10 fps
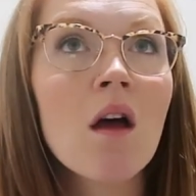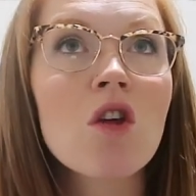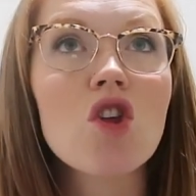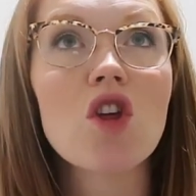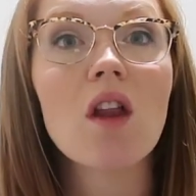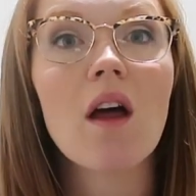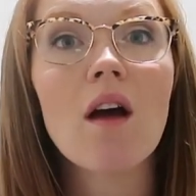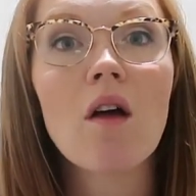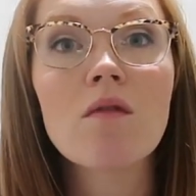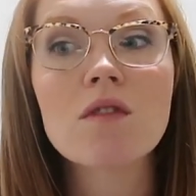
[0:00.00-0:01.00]
She
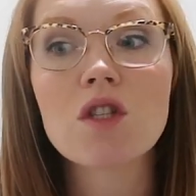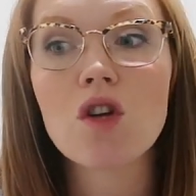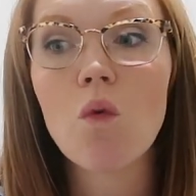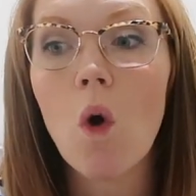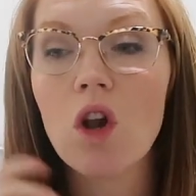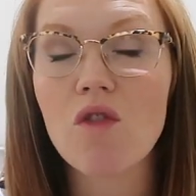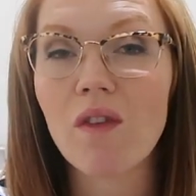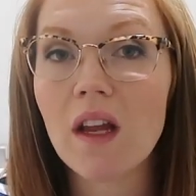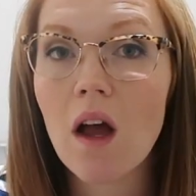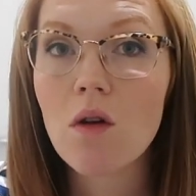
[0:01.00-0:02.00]
loves to watch
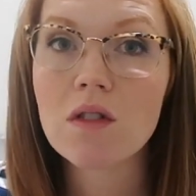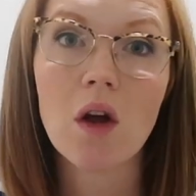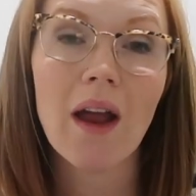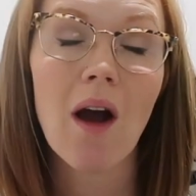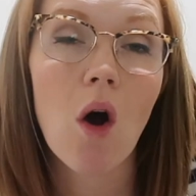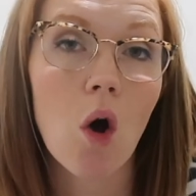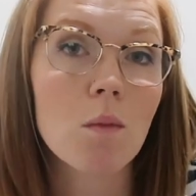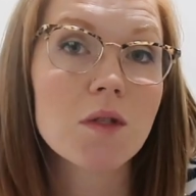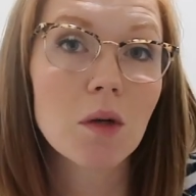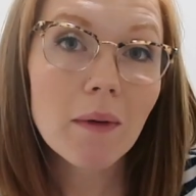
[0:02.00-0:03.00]
videos on how
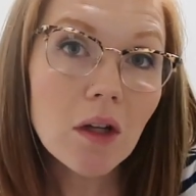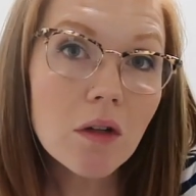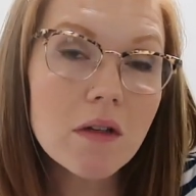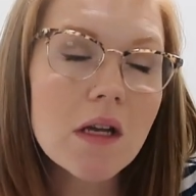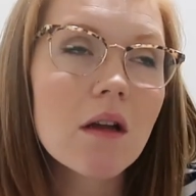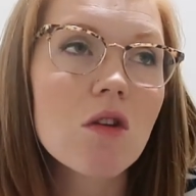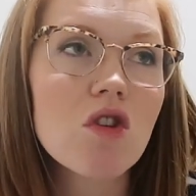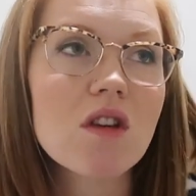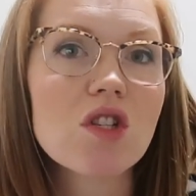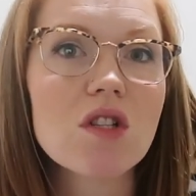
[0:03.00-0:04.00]
homes are built.
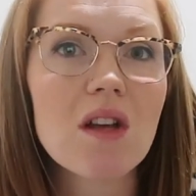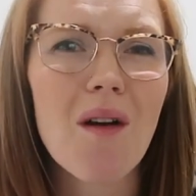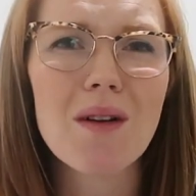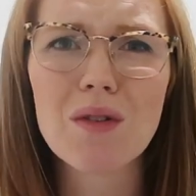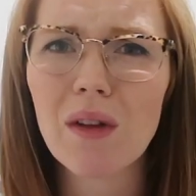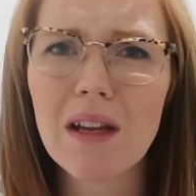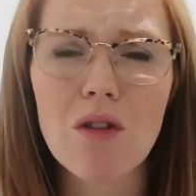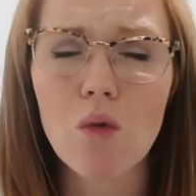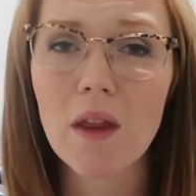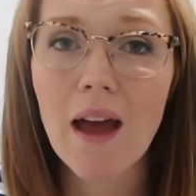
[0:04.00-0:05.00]
She's just always really
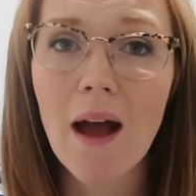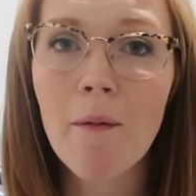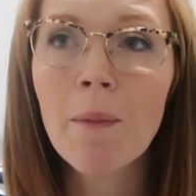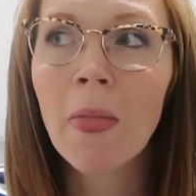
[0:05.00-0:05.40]
enjoyed that.